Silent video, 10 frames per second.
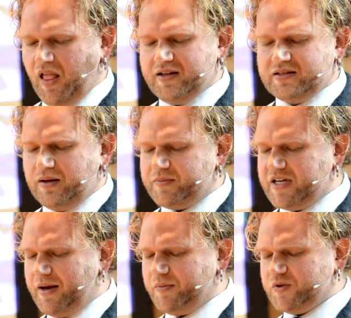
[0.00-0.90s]
And
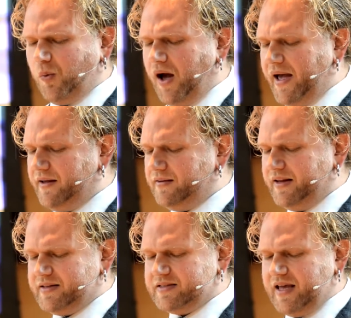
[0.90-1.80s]
sometimes wild
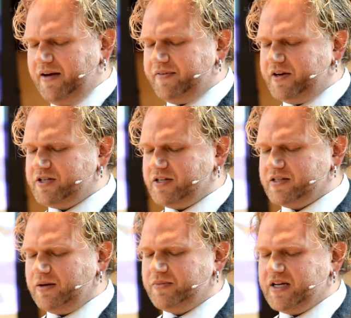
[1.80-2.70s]
and savage, and
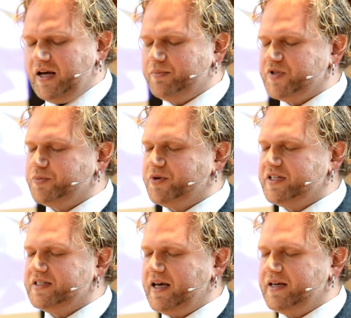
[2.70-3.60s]
sometimes
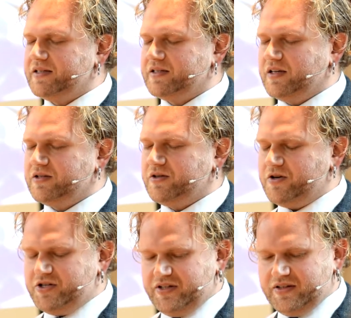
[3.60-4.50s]
precise, a
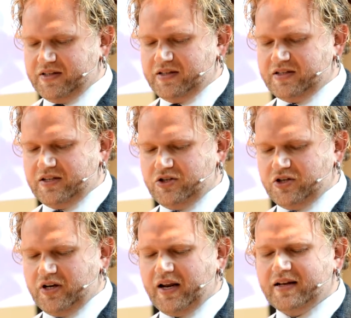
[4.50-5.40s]
surgeon's
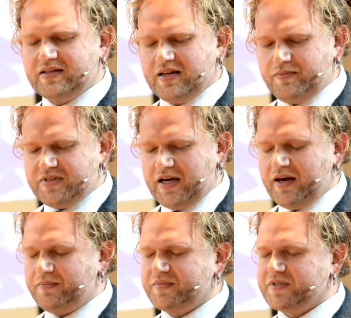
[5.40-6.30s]
incision, and
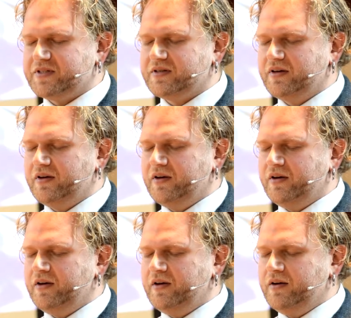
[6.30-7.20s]
sometimes
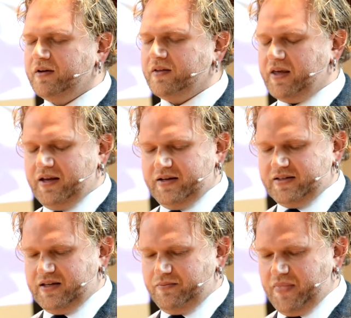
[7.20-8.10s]
the
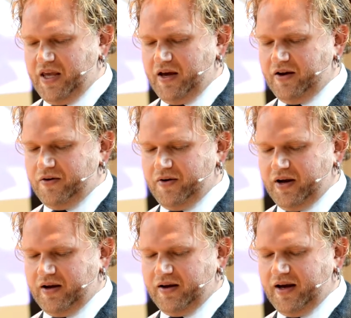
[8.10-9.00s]
innocent
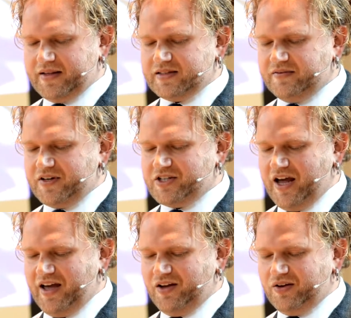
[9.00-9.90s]
meandering cuts of a
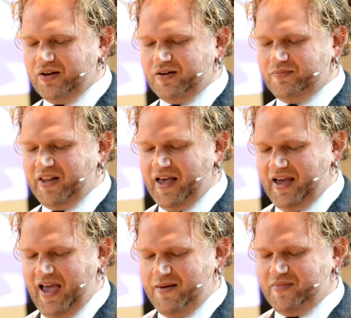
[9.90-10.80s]
child
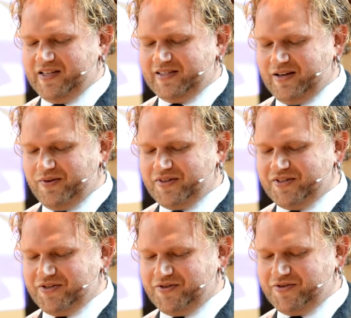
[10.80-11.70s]
playing aimlessly with
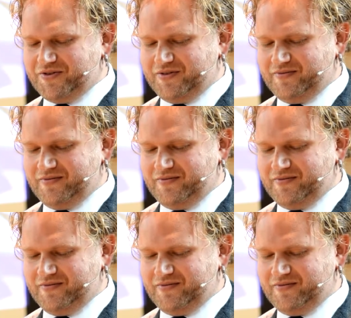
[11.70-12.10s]
scissors,